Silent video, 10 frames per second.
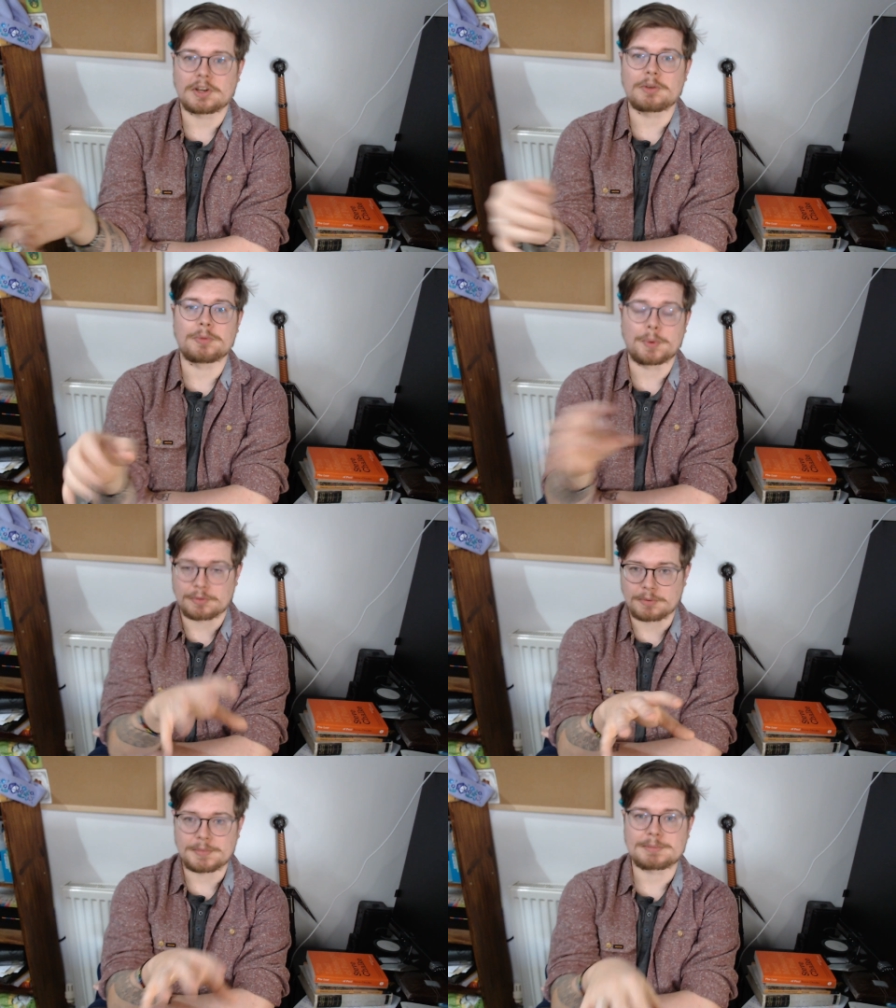to go forward
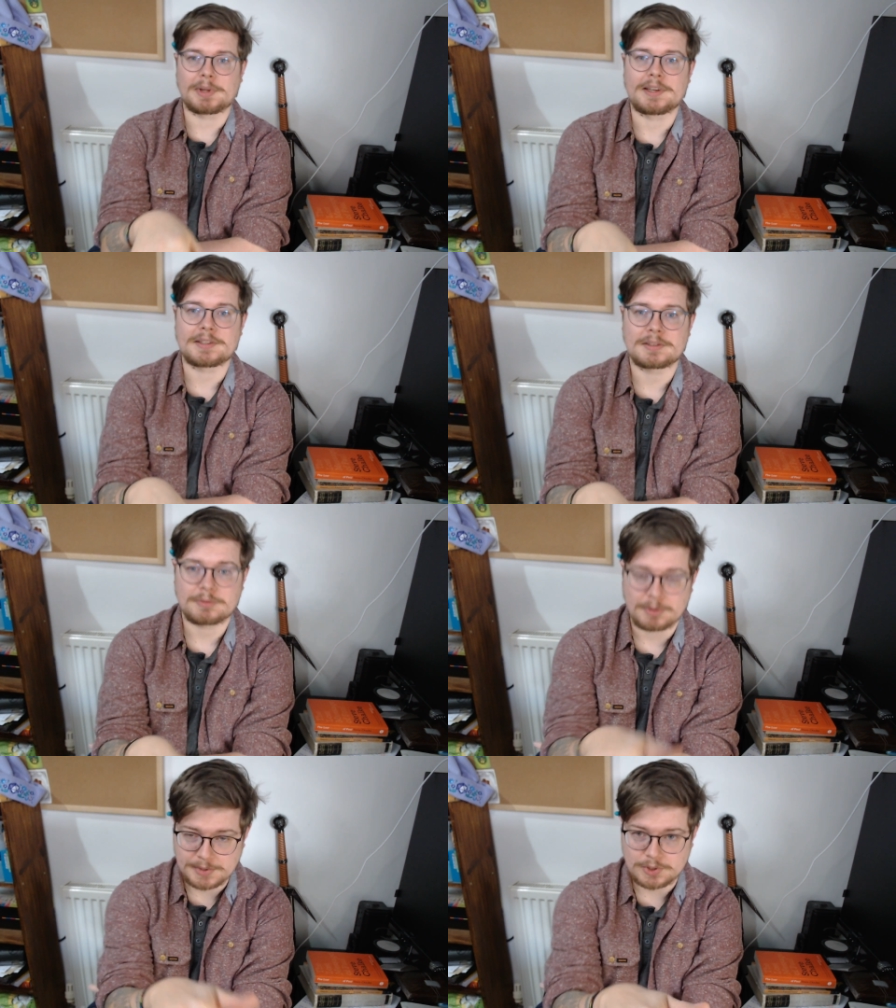from this place,
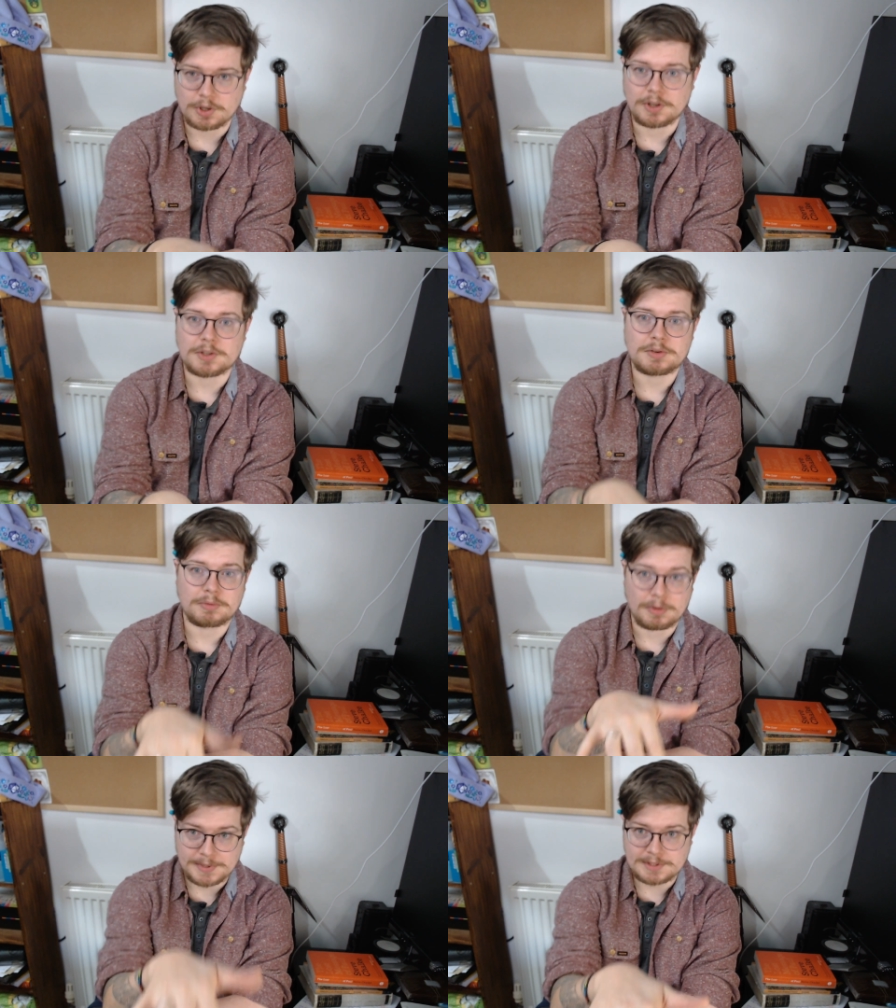from this church,
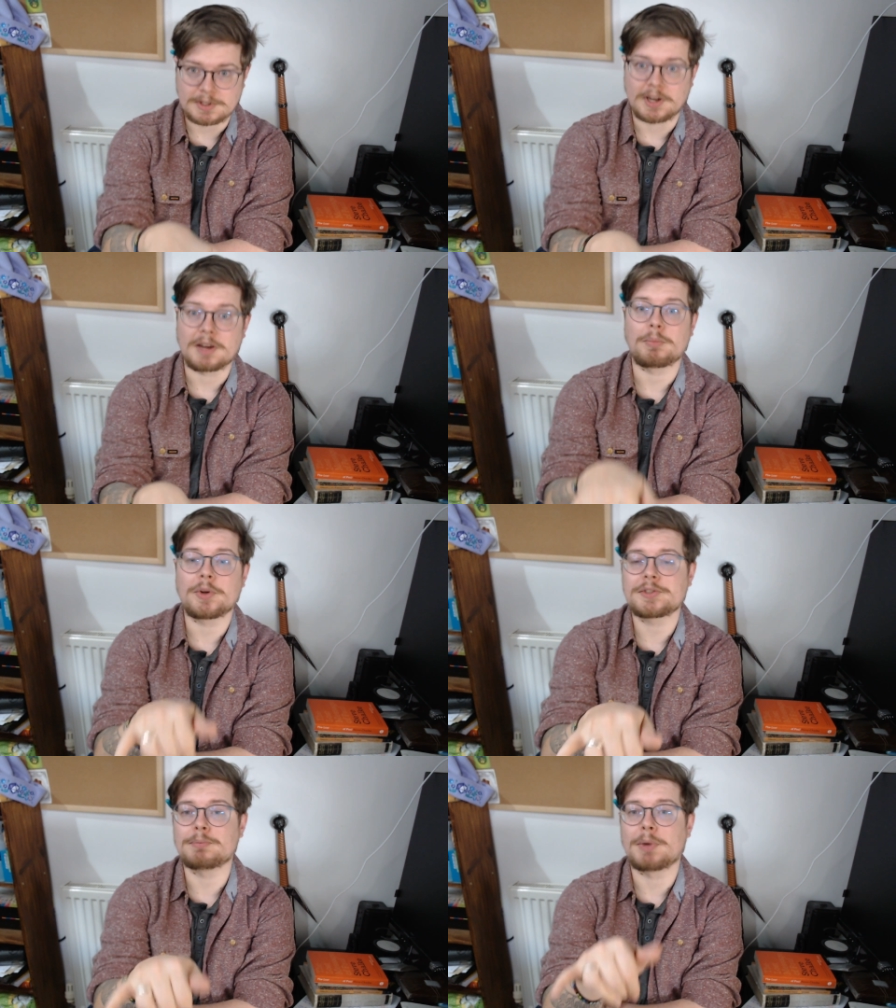from this time?
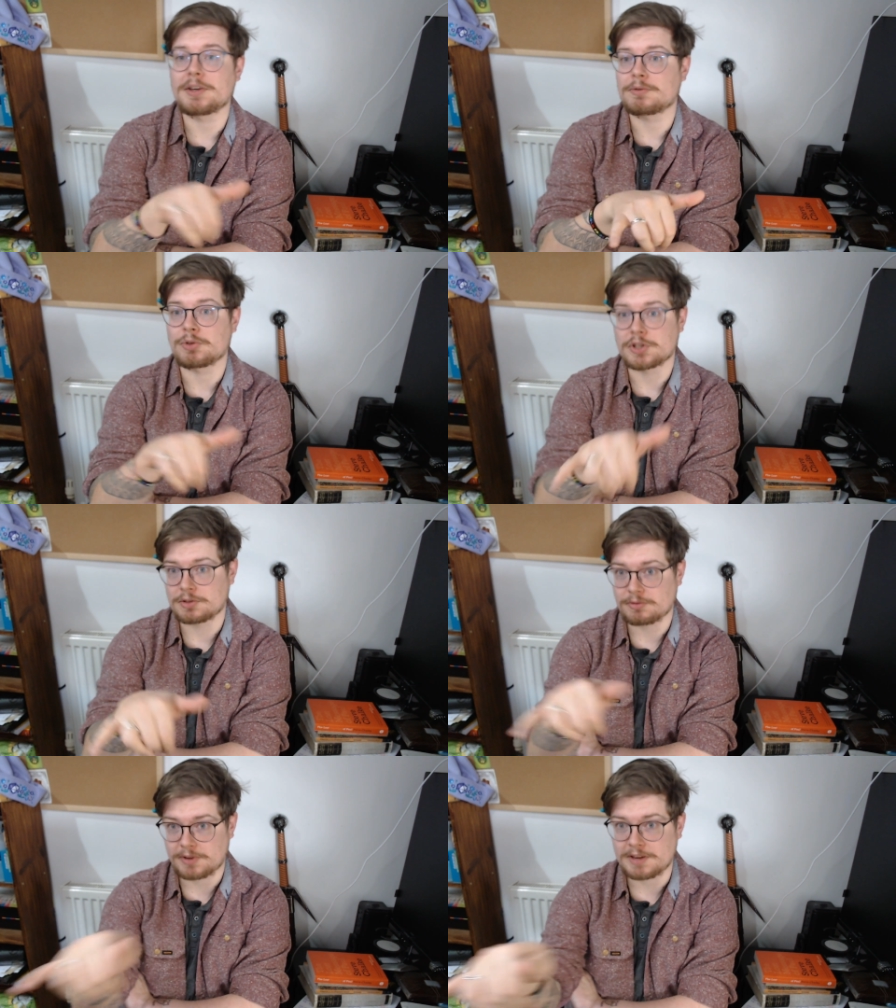What's the my
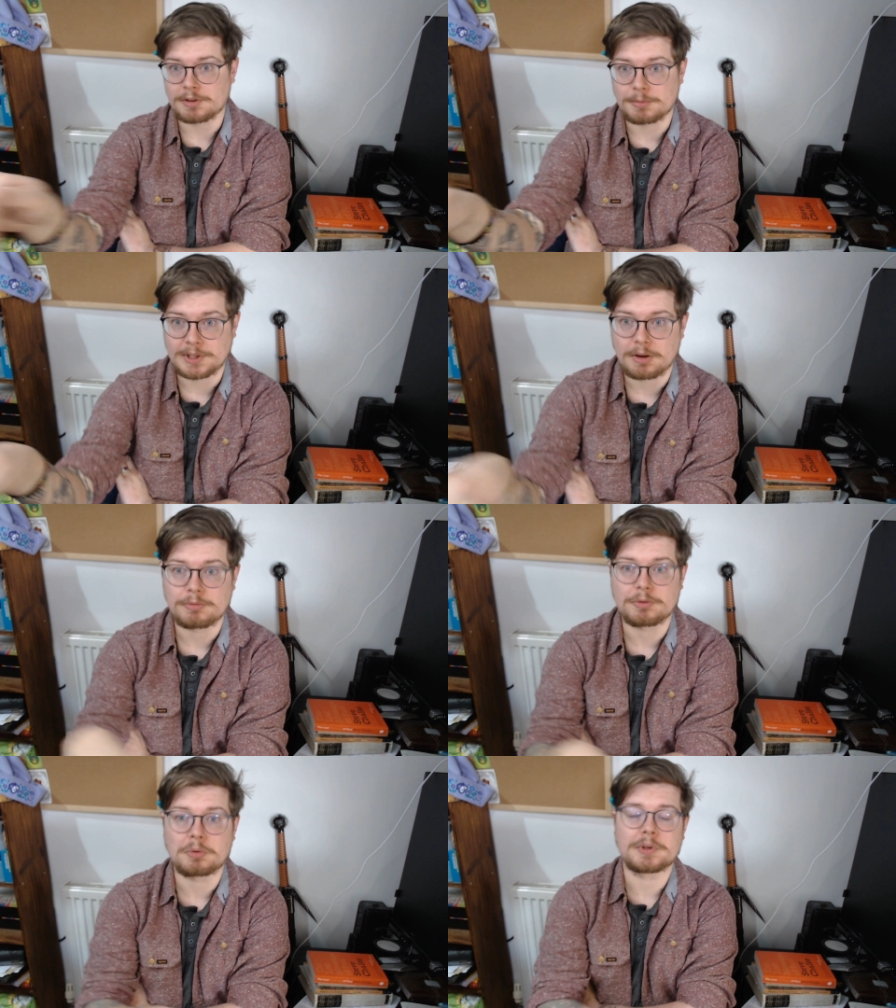tradition and faith going to be going
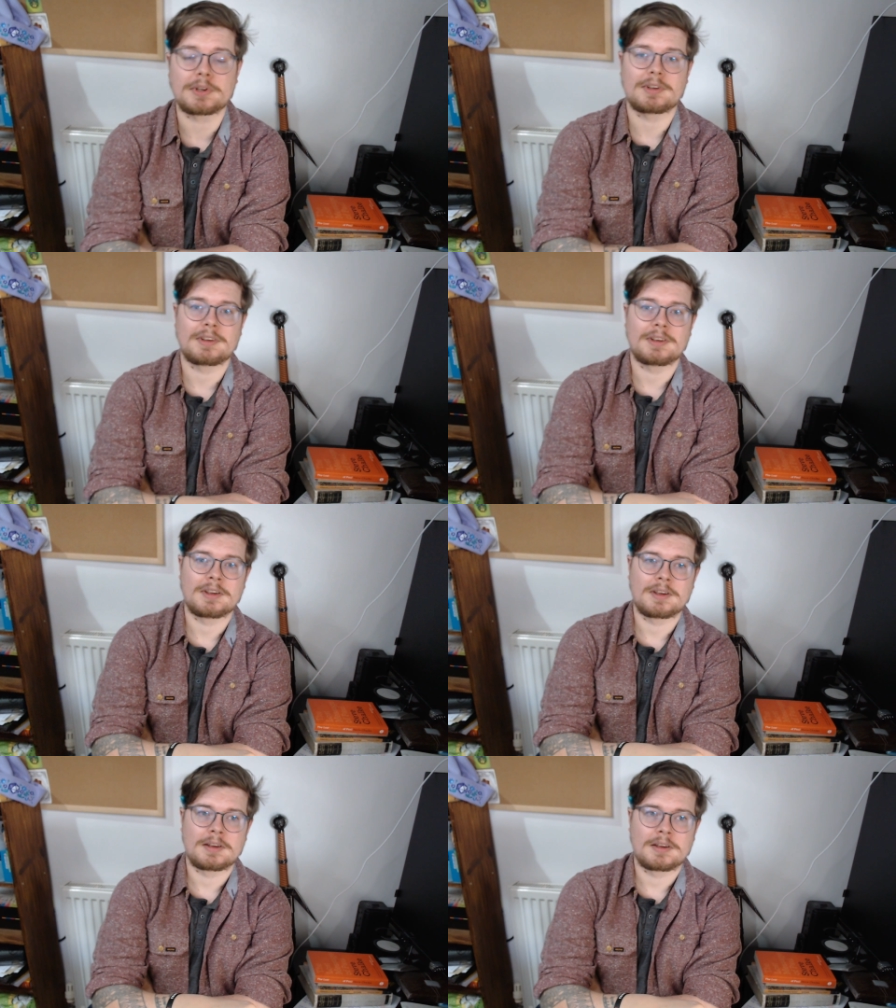forward?
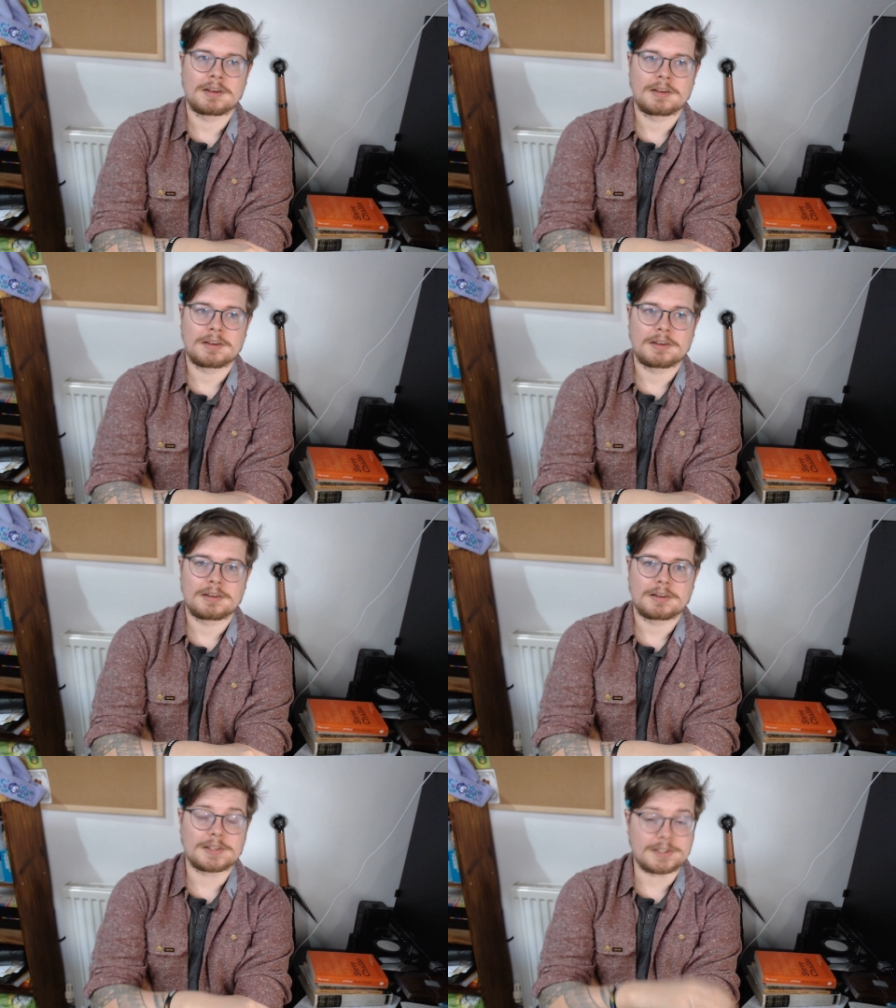
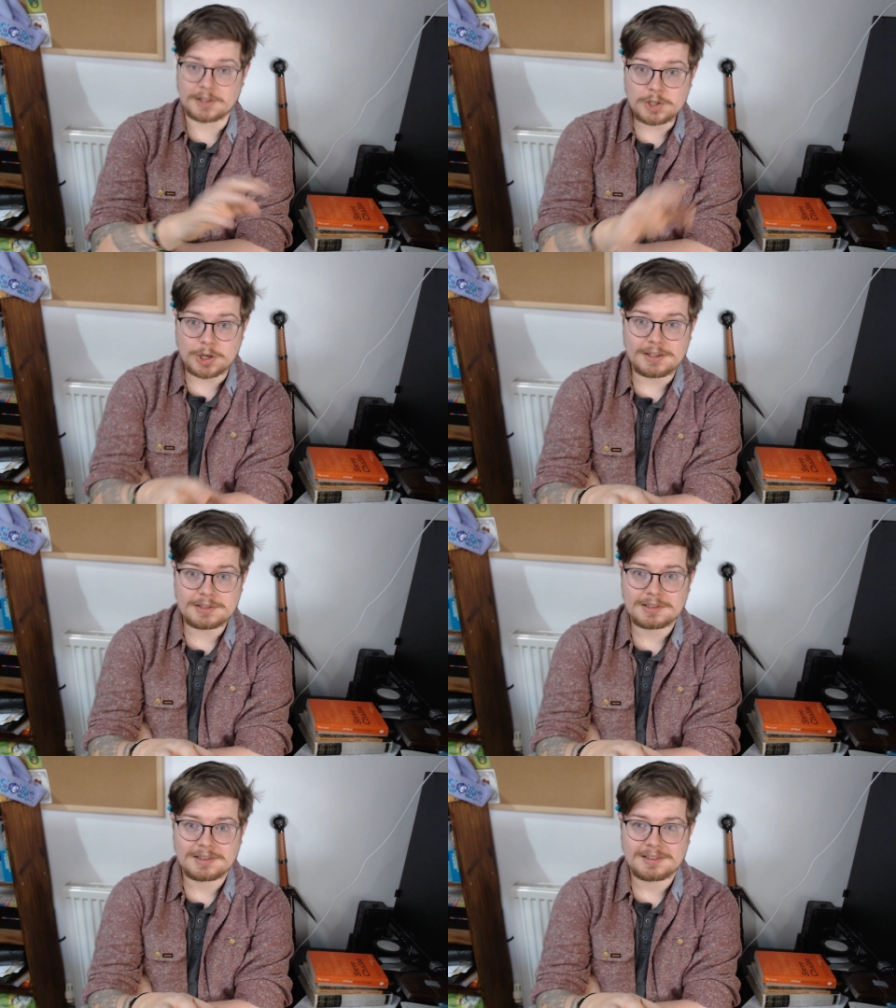Because it's going to
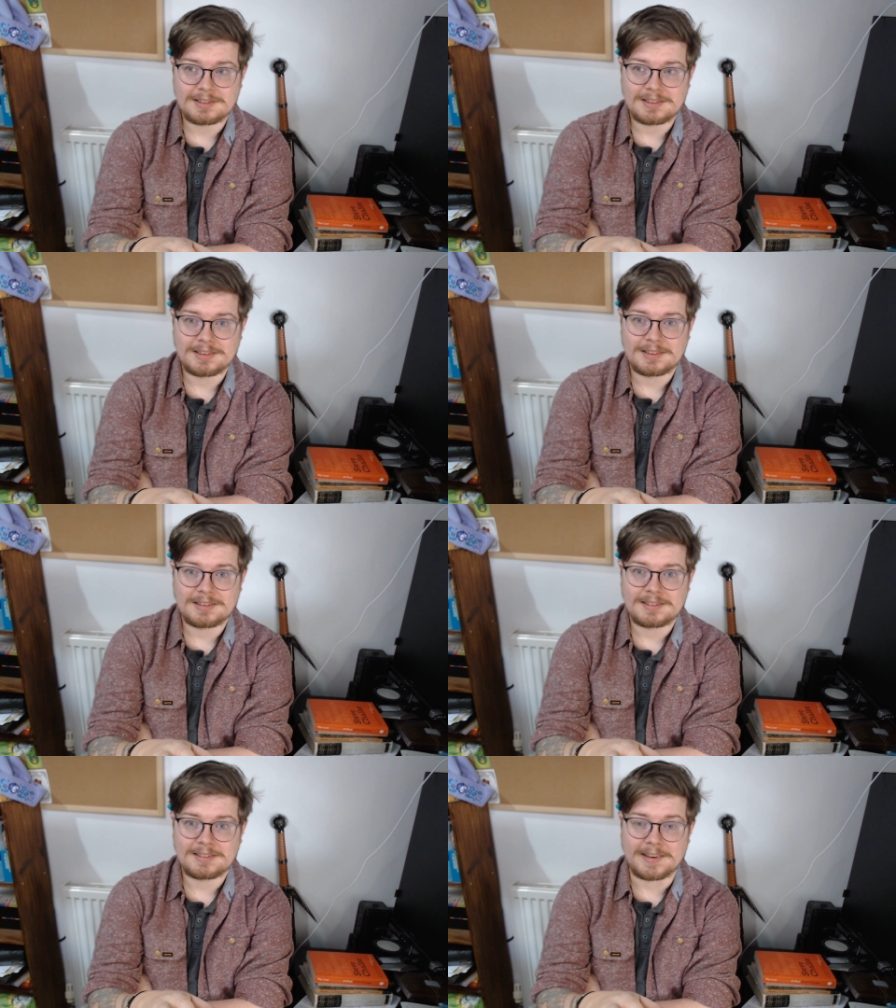change,
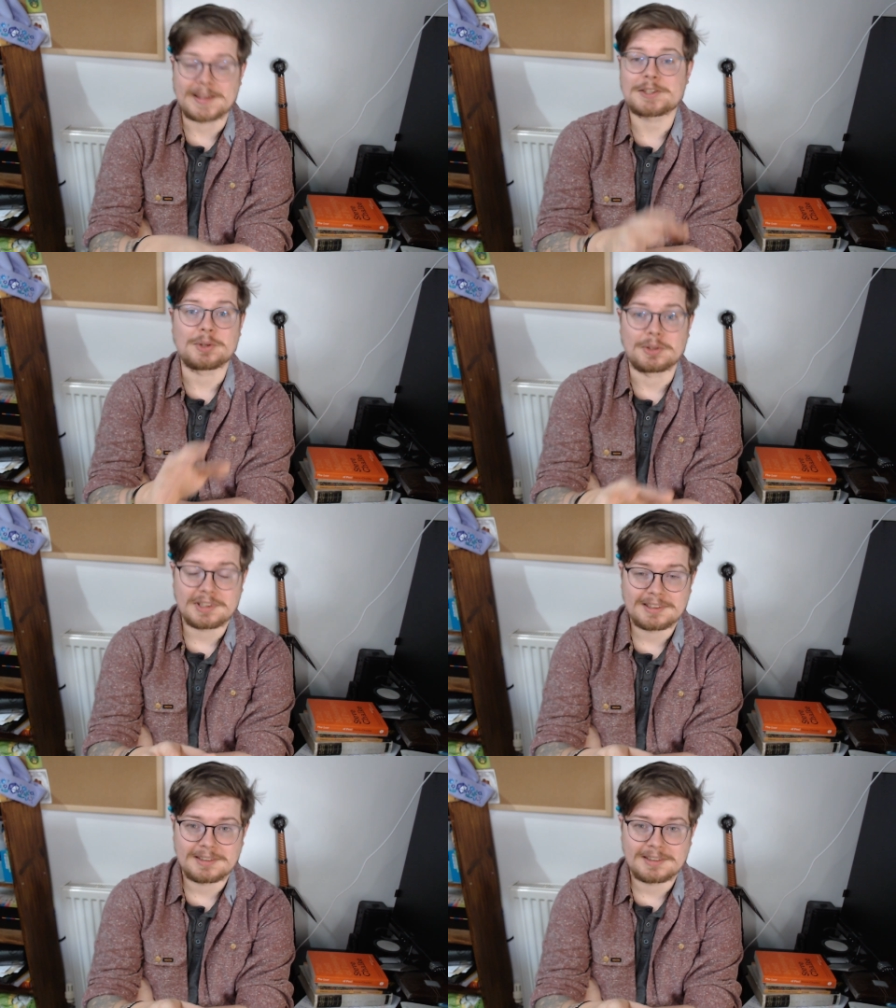and that's good.